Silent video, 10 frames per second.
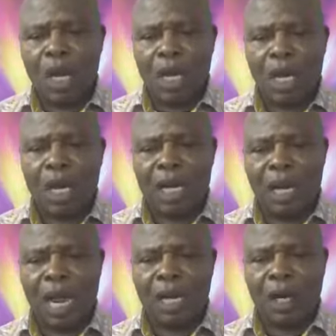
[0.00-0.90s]
Uh,
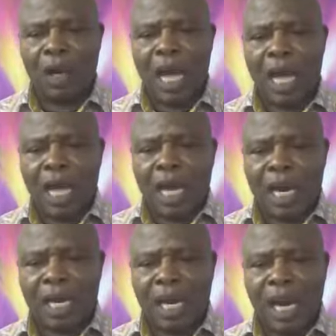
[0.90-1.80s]
hallelujah.
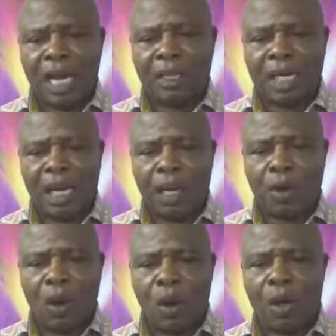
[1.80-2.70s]

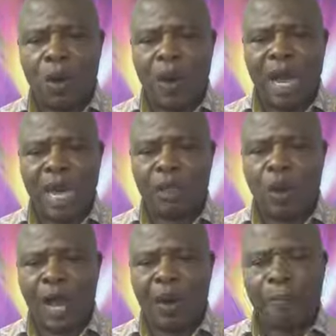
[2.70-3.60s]
Nkateko, go ahead, go
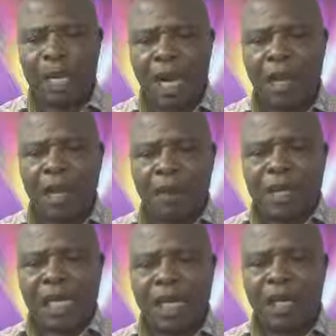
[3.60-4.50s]
ahead, pray.
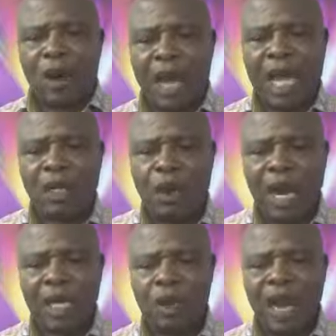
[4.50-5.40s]
Pray, go ahead, go
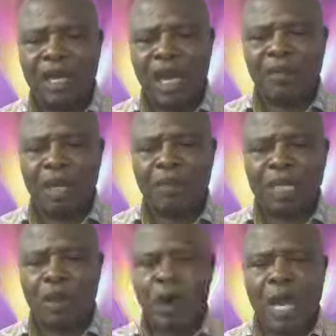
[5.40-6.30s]
ahead, go ahead. David
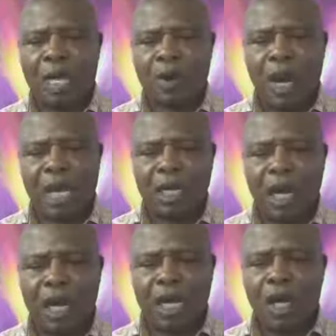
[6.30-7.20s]
Mbezi, go ahead, go ahead, go
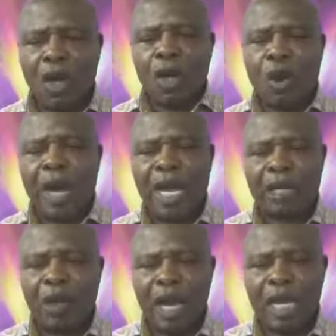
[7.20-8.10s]
ahead. Go ahead,
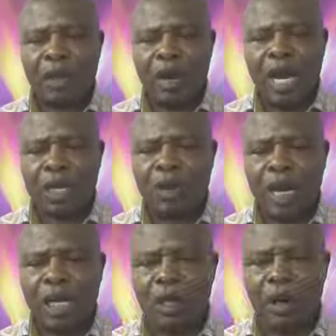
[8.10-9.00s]
go ahead, go ahead, go
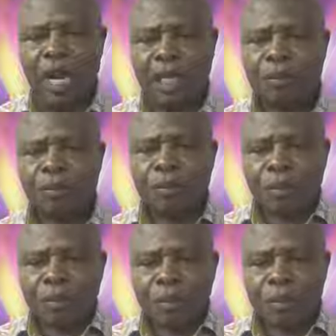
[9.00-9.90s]
ahead, go ahead.
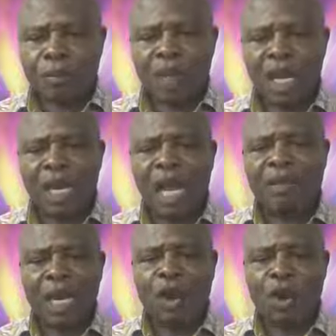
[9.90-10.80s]

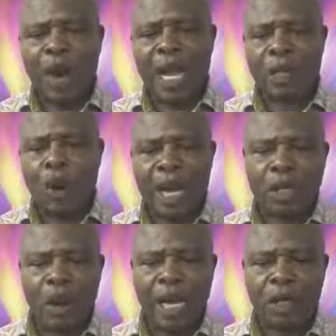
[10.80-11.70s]
Kateko, go ahead, go ahead,
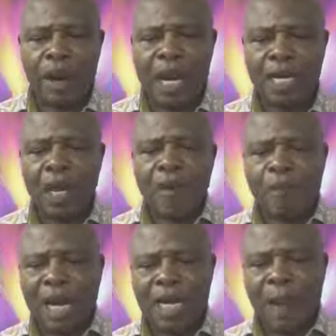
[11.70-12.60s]
go ahead, go ahead.
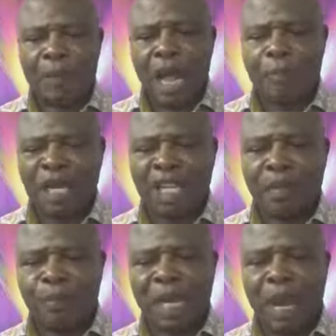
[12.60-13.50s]
Pray that prayer,
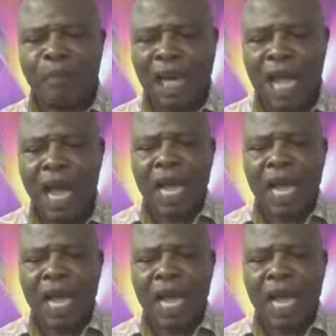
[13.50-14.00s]
patient, pray that prayer.